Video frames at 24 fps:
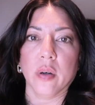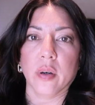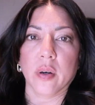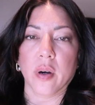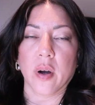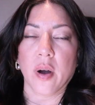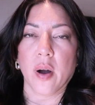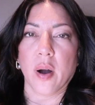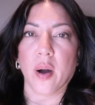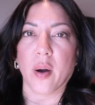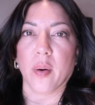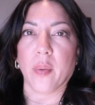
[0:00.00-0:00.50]

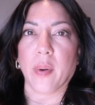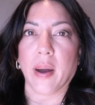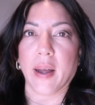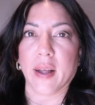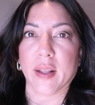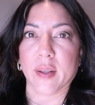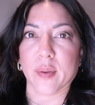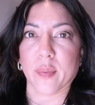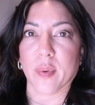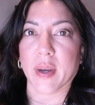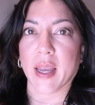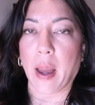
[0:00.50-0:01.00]
Oh,
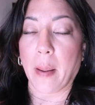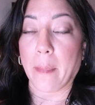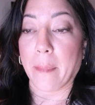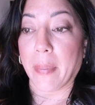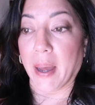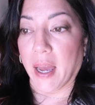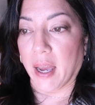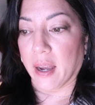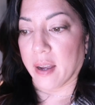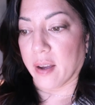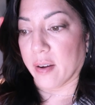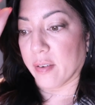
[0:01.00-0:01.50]
well, we are
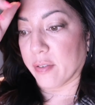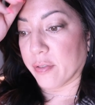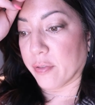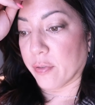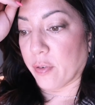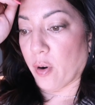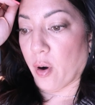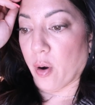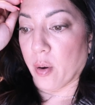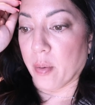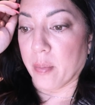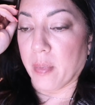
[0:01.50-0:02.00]
back
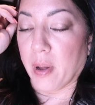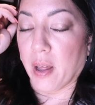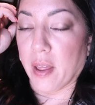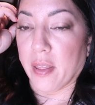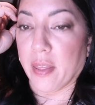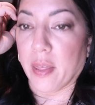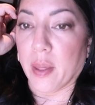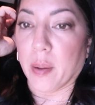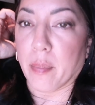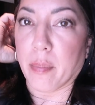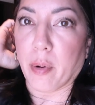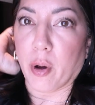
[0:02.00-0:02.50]
from
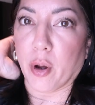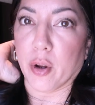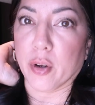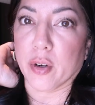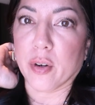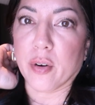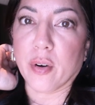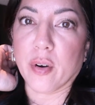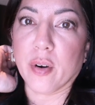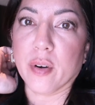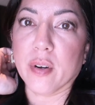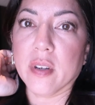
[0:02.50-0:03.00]
the boat
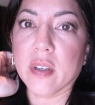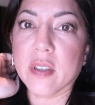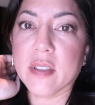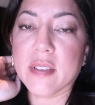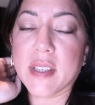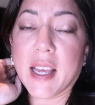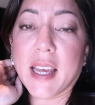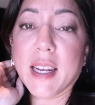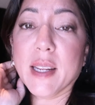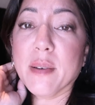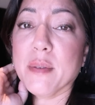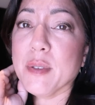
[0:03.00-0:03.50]

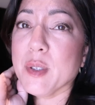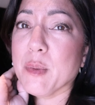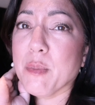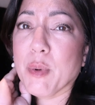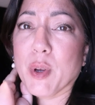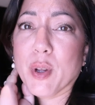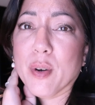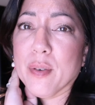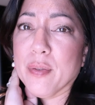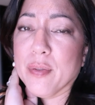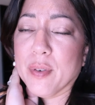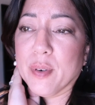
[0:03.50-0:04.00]
cruise and it was
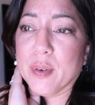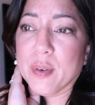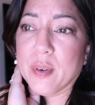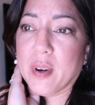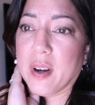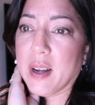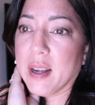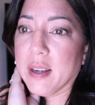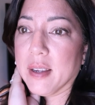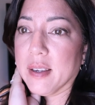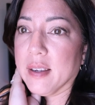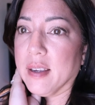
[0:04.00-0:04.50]
beautiful.
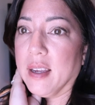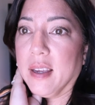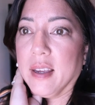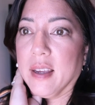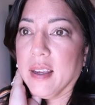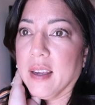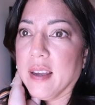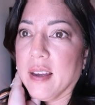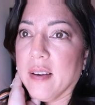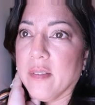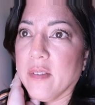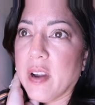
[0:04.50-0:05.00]
I
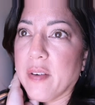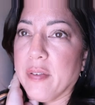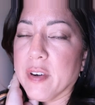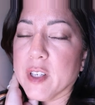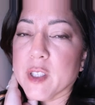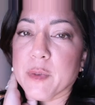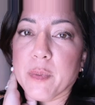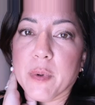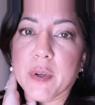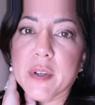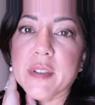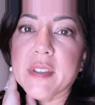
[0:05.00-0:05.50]
never
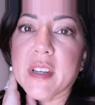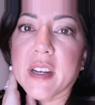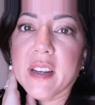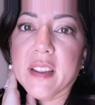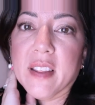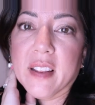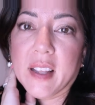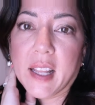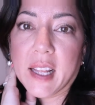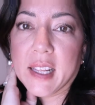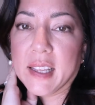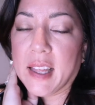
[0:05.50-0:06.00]
experienced
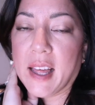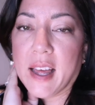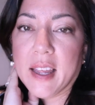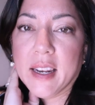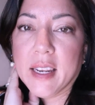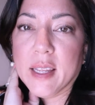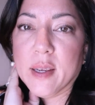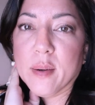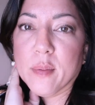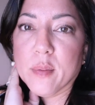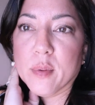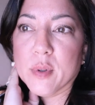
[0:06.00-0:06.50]
anything like
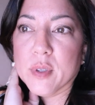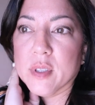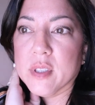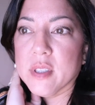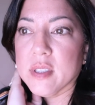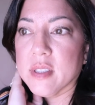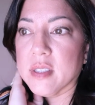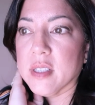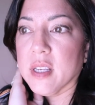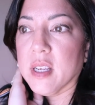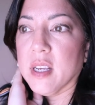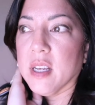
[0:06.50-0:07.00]
that. It
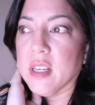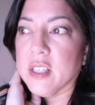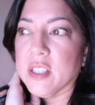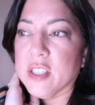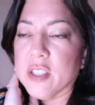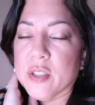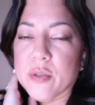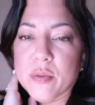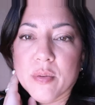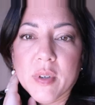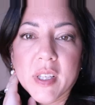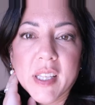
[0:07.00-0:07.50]
was
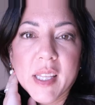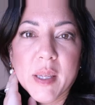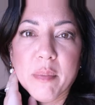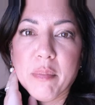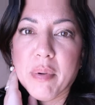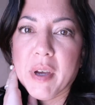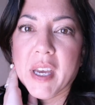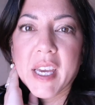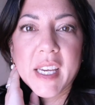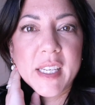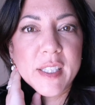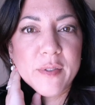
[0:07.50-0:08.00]
just really
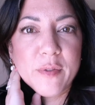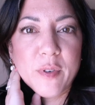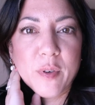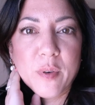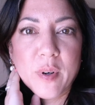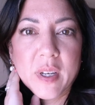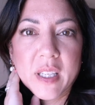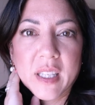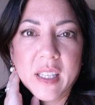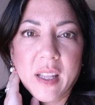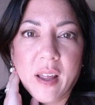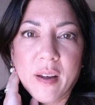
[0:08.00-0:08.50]

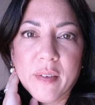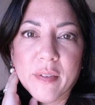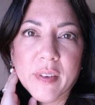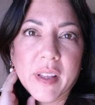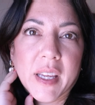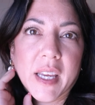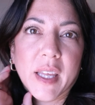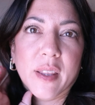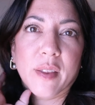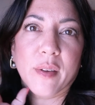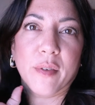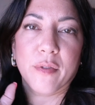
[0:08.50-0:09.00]
peaceful and
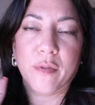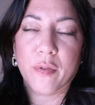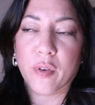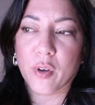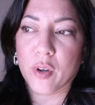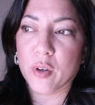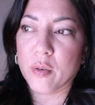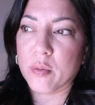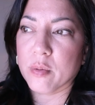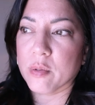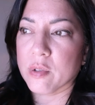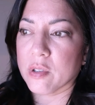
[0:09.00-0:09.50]
lovely and the
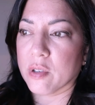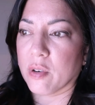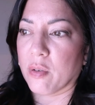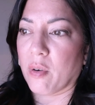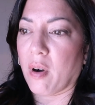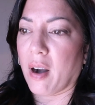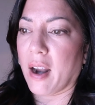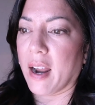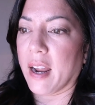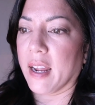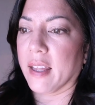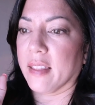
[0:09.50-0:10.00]
food was
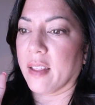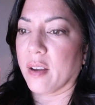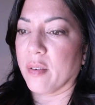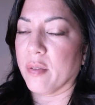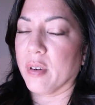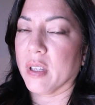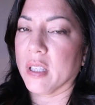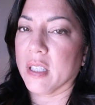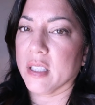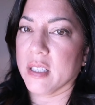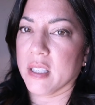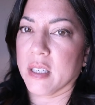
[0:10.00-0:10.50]
great. They
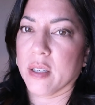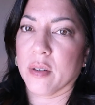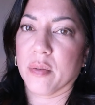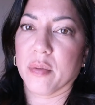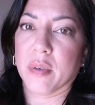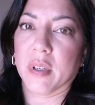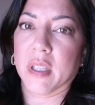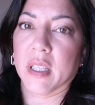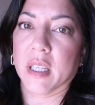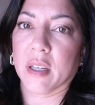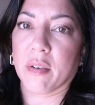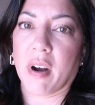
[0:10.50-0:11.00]
really did a
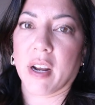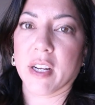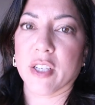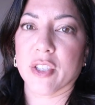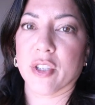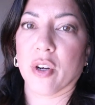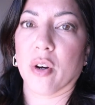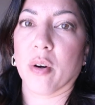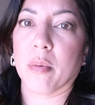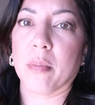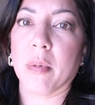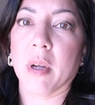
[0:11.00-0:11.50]
really great
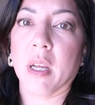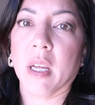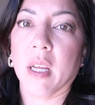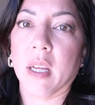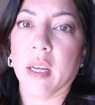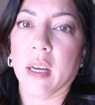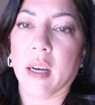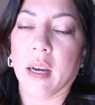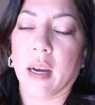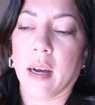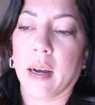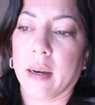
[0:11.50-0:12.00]
job.
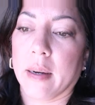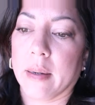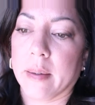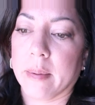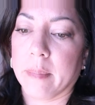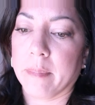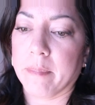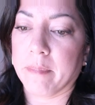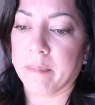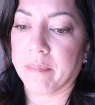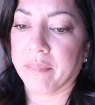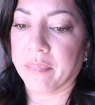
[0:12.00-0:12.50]

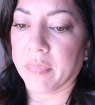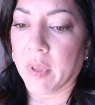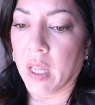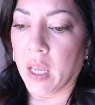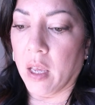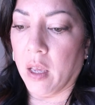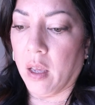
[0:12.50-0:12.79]
Um...